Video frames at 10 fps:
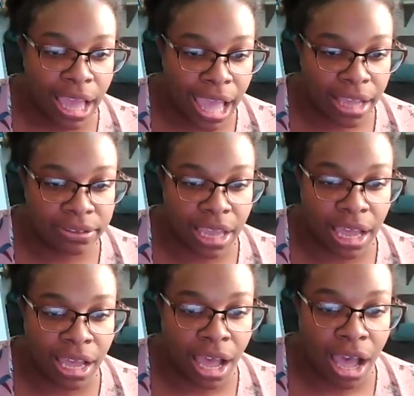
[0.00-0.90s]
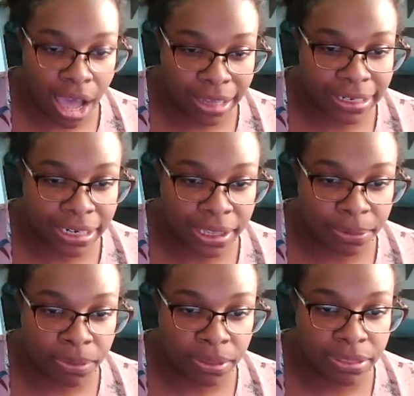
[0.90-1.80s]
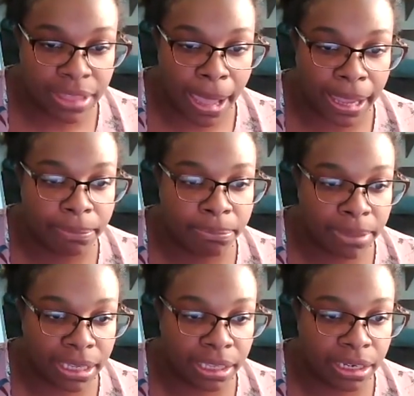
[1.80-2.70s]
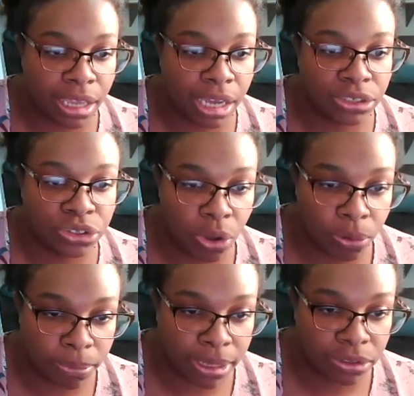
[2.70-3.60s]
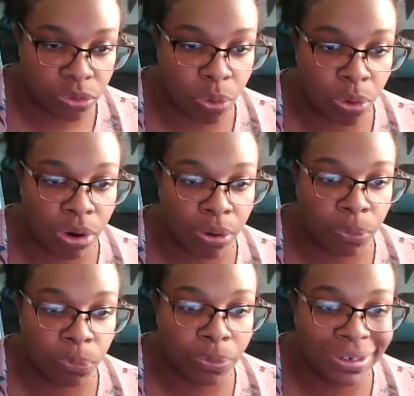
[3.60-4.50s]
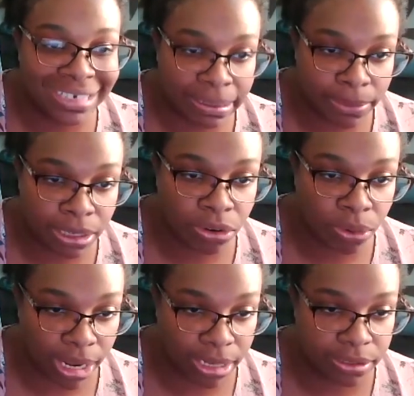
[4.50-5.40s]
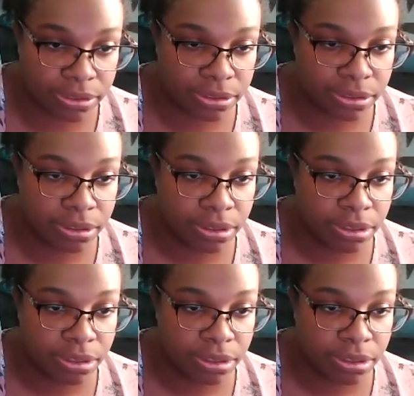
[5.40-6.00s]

has a homonym that can mean atonement or redeeming grace.